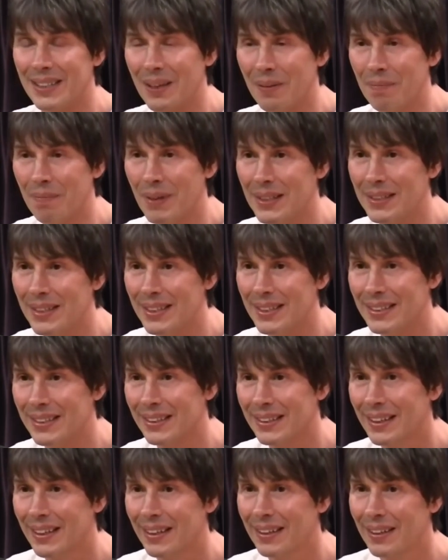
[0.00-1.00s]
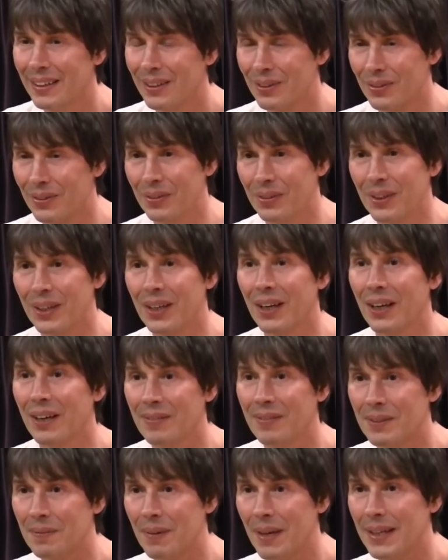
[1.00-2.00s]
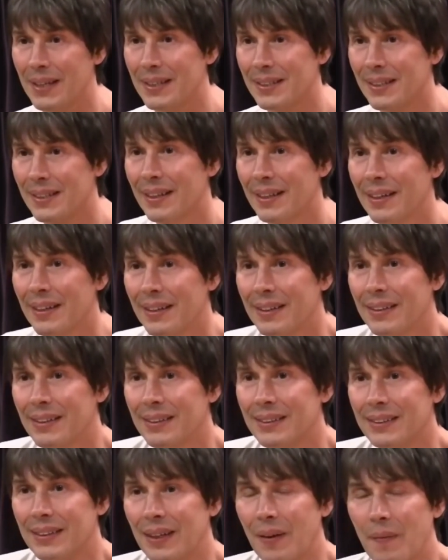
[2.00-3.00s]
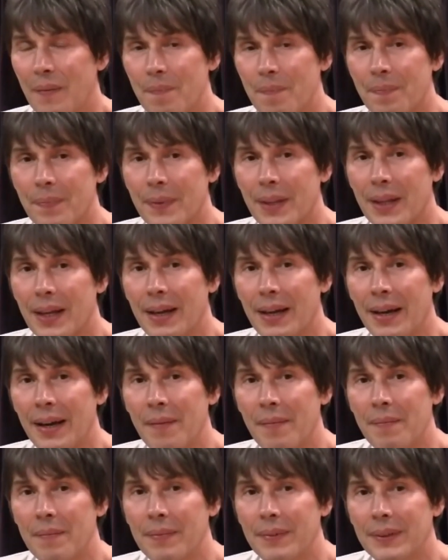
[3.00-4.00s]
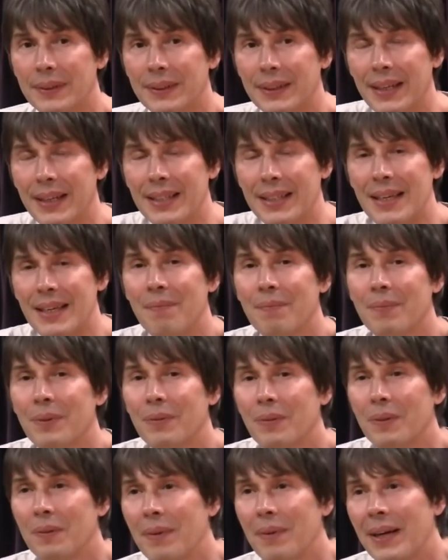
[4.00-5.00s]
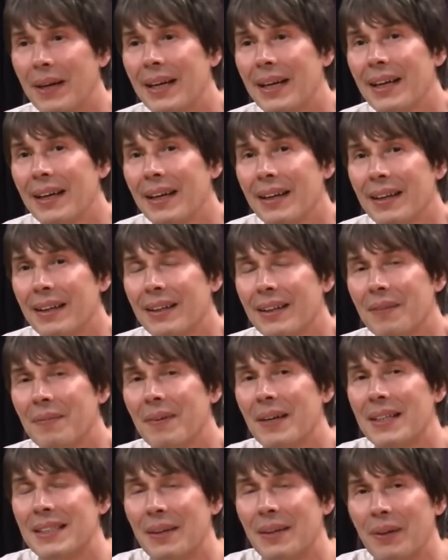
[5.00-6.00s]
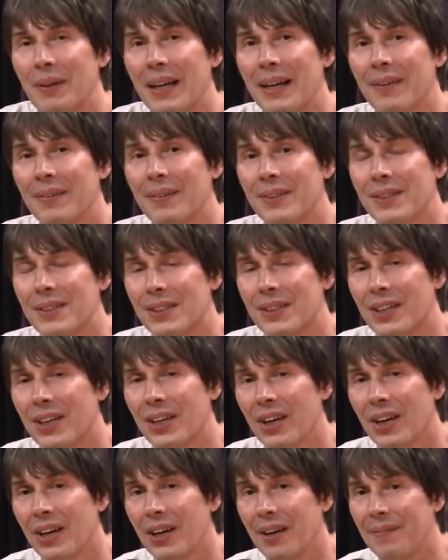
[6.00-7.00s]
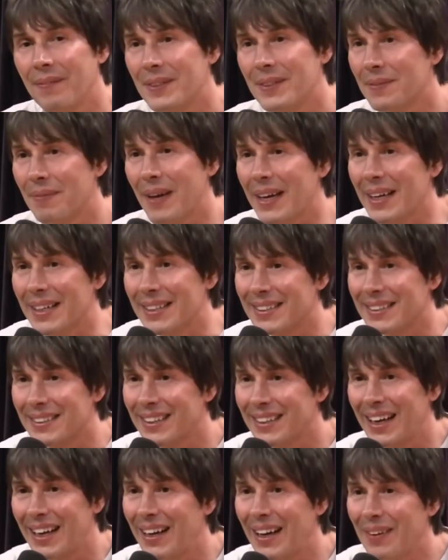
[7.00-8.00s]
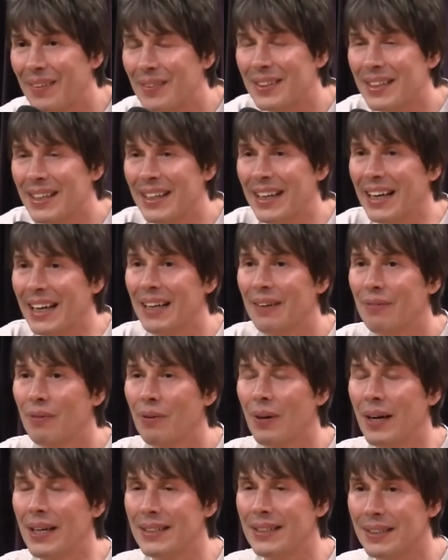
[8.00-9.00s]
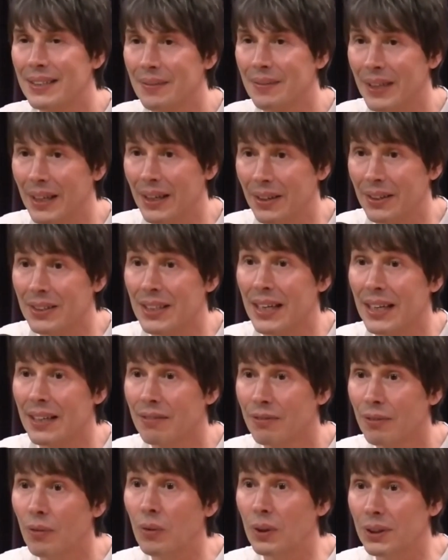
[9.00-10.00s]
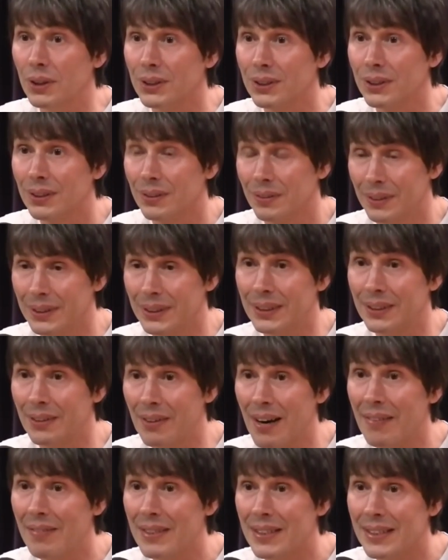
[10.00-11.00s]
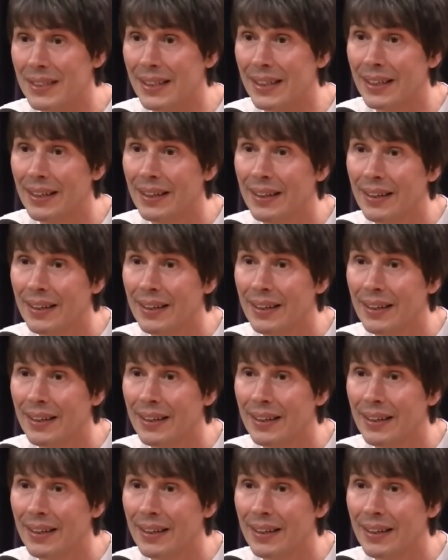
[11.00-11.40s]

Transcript: own business through the curved space. So an example would be, you might say, well, how does curved space, can that give rise to something that looks like a force, which is gravity?